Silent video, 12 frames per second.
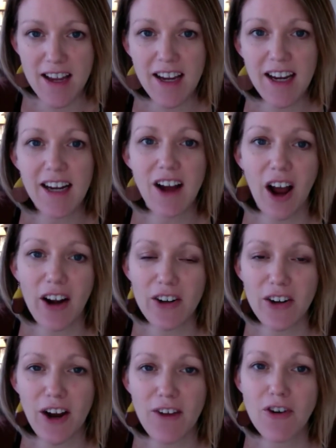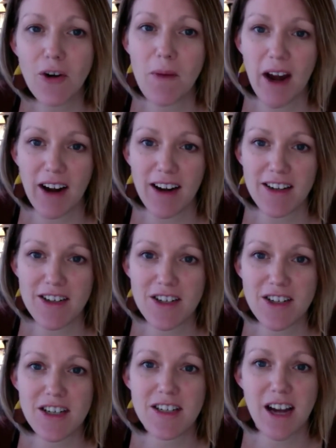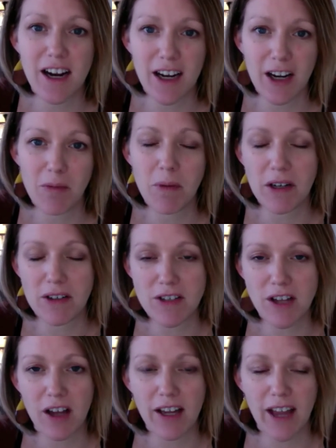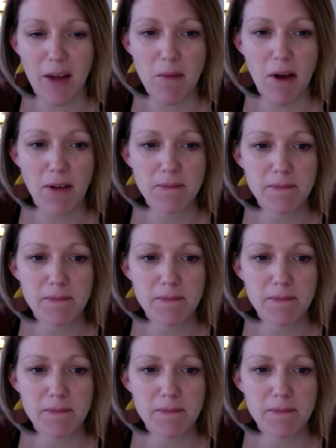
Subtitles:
in honor of her marriage to Duncan Pearsall Campbell.